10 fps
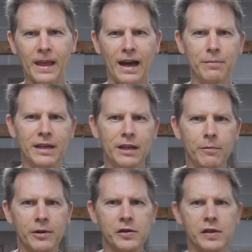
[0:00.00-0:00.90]
Hi
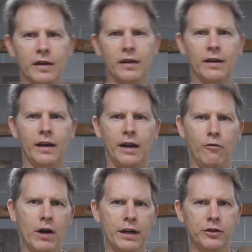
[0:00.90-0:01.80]
beekeepers, I
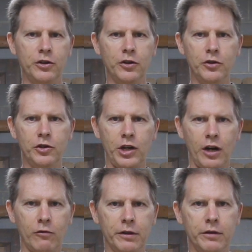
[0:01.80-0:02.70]
wanted to
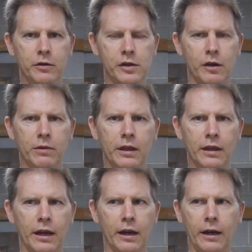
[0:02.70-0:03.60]
share with you something
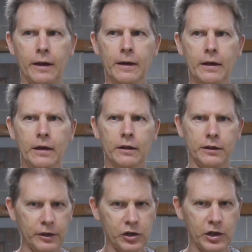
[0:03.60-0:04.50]
that I
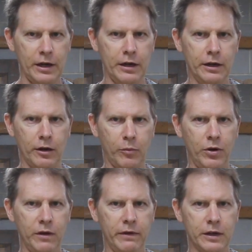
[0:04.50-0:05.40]
touched on in a
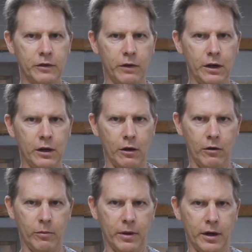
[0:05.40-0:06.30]
previous
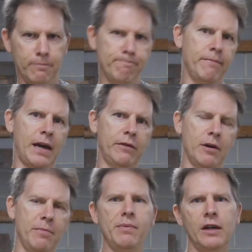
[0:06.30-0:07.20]
video, but I
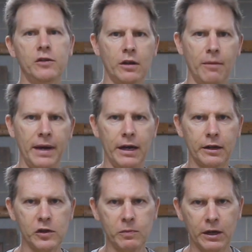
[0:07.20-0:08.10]
thought maybe I'd come back
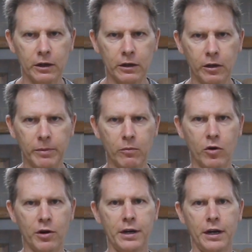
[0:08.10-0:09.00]
and spend a little bit
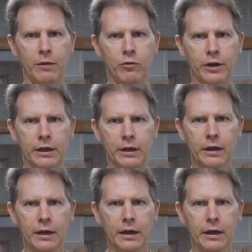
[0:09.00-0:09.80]
more time with it.